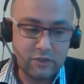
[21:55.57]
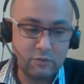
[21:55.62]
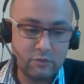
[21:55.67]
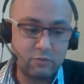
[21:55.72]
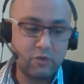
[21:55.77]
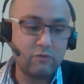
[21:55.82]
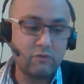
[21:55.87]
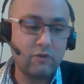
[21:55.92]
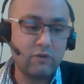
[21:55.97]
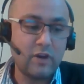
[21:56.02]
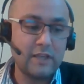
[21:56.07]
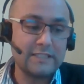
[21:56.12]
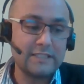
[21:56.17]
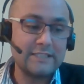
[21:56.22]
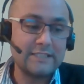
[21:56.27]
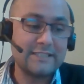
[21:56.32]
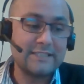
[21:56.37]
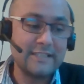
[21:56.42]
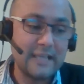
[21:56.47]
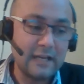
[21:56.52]
to provide the
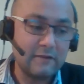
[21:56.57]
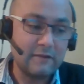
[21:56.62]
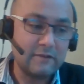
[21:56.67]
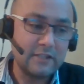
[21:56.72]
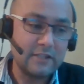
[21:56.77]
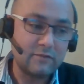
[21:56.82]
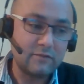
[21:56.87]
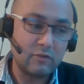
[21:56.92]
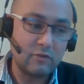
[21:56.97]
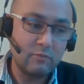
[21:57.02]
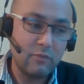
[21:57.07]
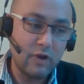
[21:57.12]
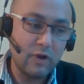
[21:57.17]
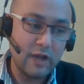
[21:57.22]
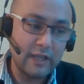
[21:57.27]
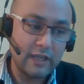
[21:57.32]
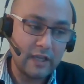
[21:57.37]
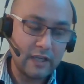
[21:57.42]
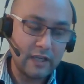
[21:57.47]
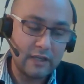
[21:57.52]
service for
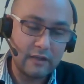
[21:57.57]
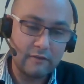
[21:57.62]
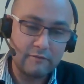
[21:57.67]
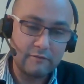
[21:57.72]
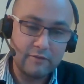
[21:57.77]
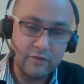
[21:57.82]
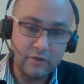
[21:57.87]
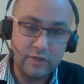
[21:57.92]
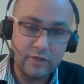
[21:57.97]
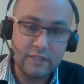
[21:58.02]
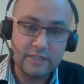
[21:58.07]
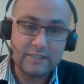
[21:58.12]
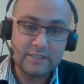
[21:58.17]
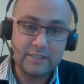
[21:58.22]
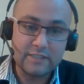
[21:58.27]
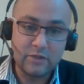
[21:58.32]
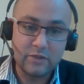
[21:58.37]
my kind of units,